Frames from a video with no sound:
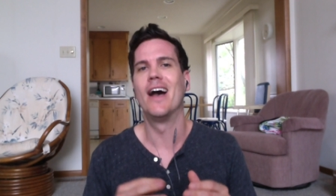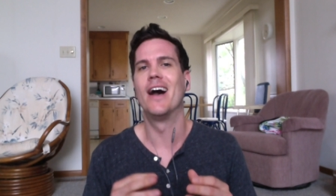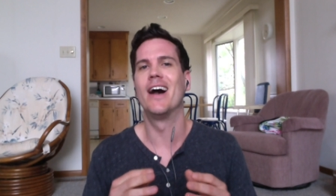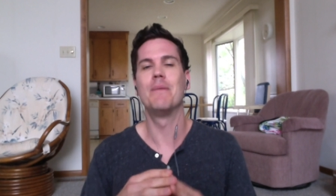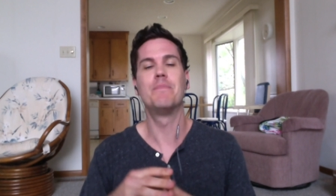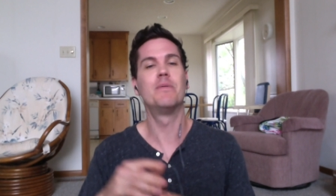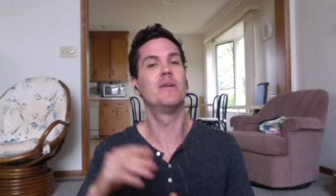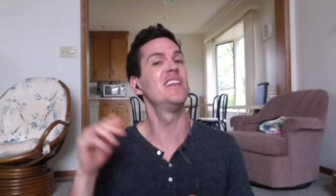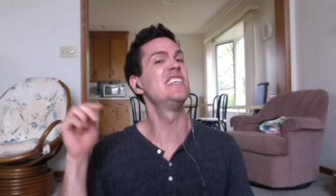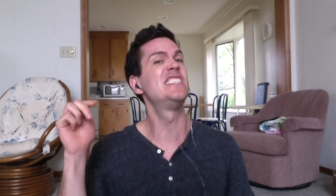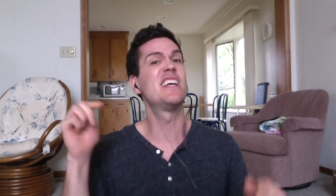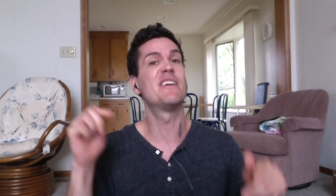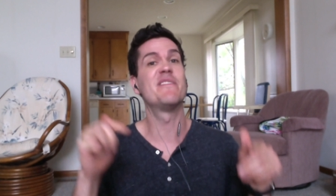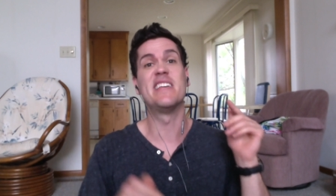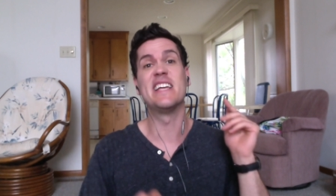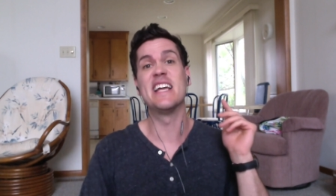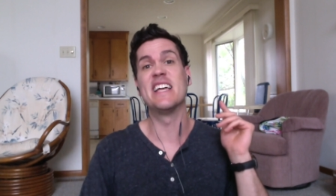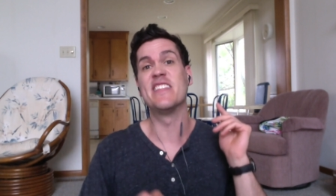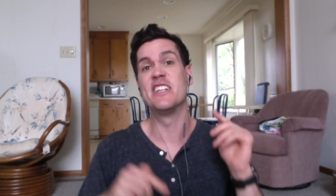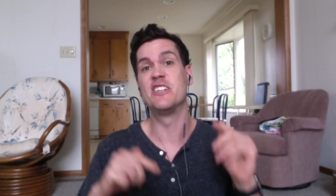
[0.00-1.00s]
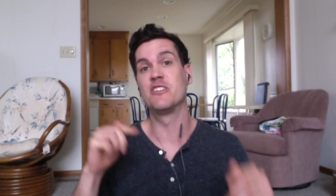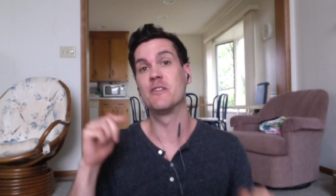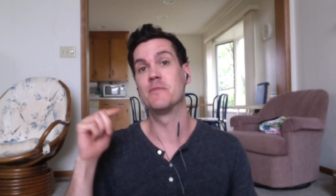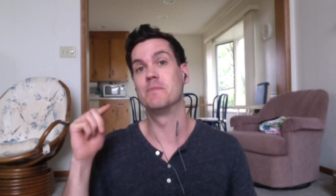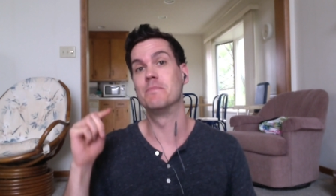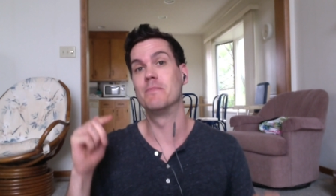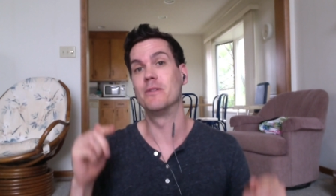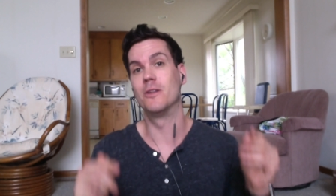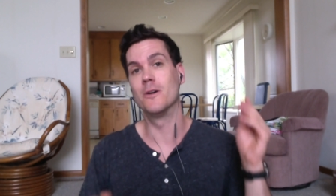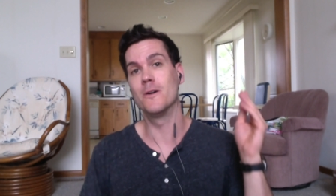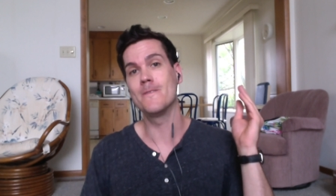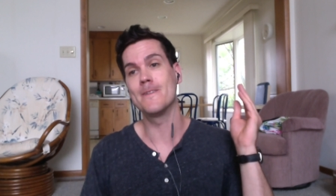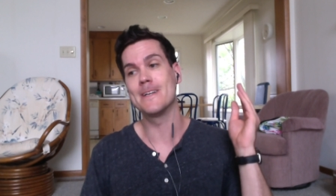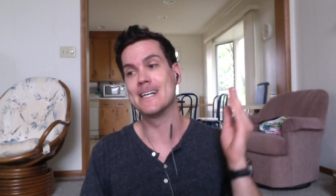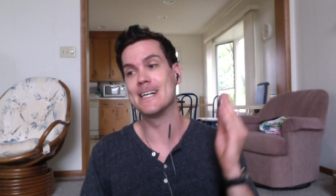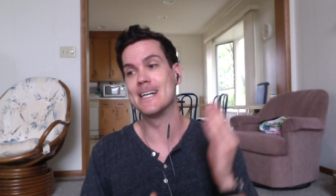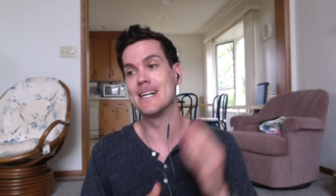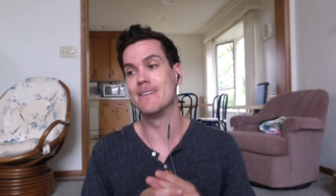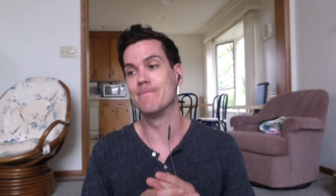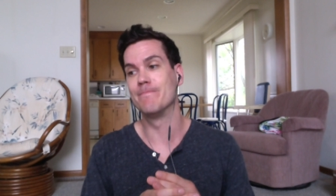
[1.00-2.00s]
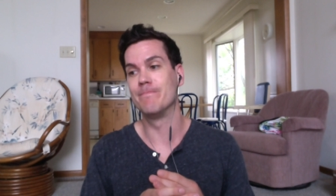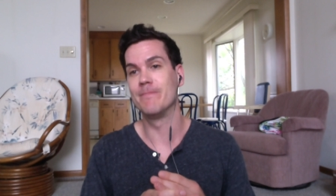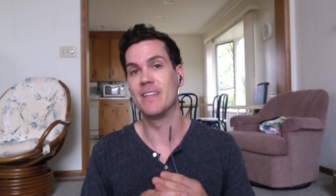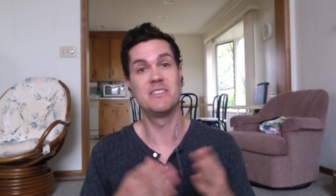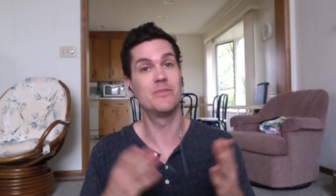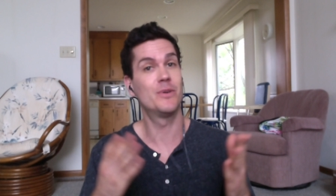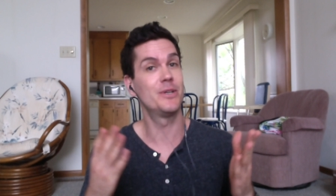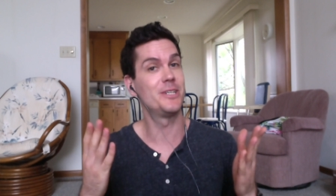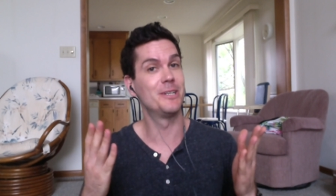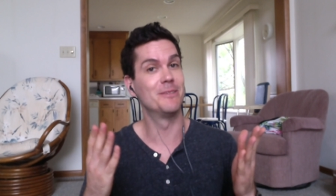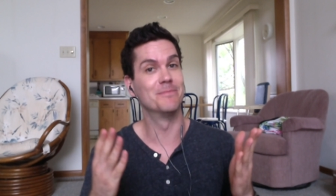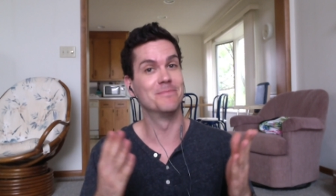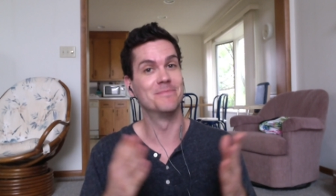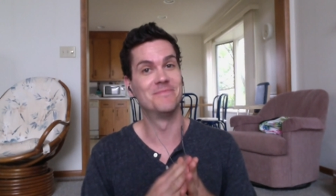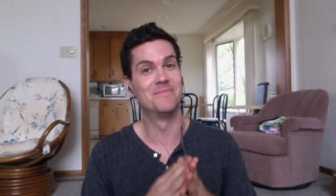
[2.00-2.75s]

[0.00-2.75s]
Uh, I put links to everything in the description below. Uh, thanks for watching.